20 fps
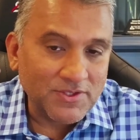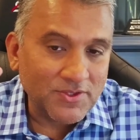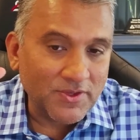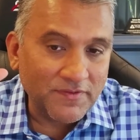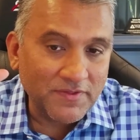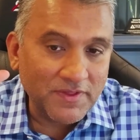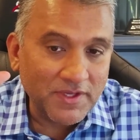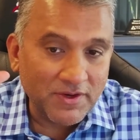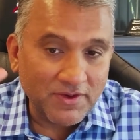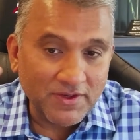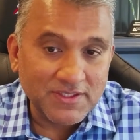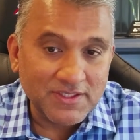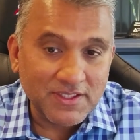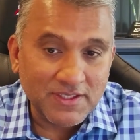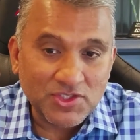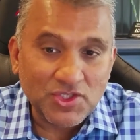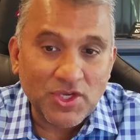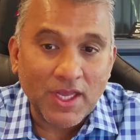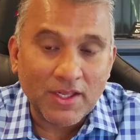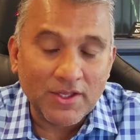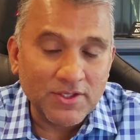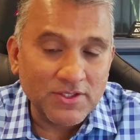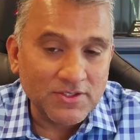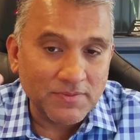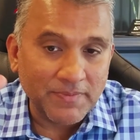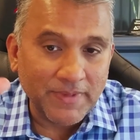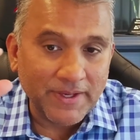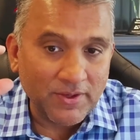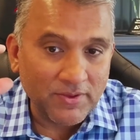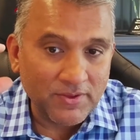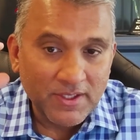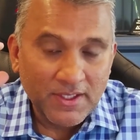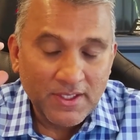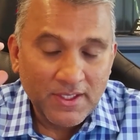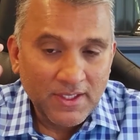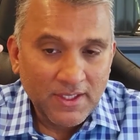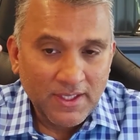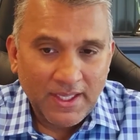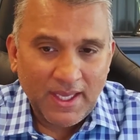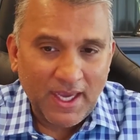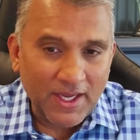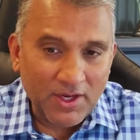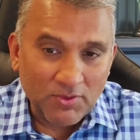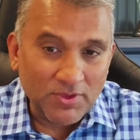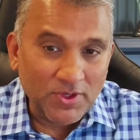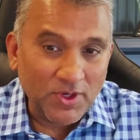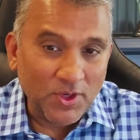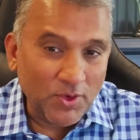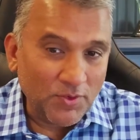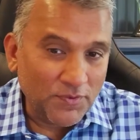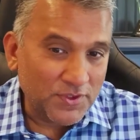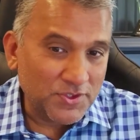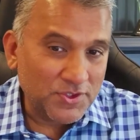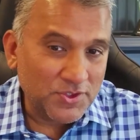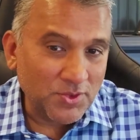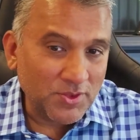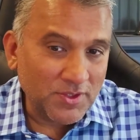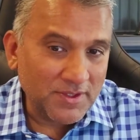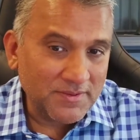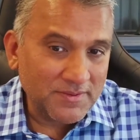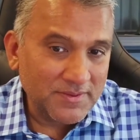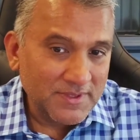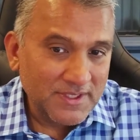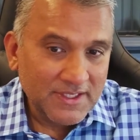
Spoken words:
So if there is a challenge about, yeah, I don't know for sure,